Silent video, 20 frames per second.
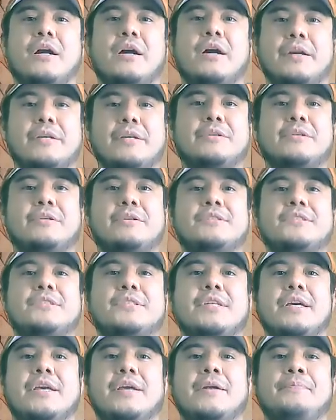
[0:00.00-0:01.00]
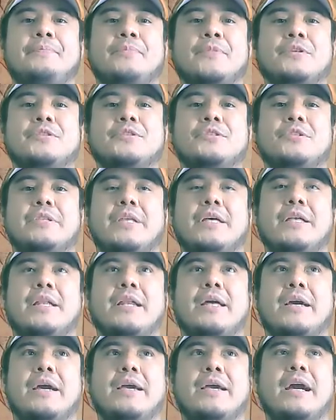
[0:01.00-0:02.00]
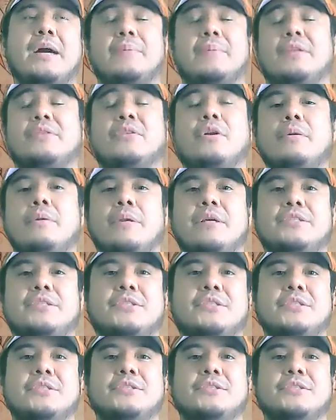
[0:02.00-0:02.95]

articles, so that I have that knowledge.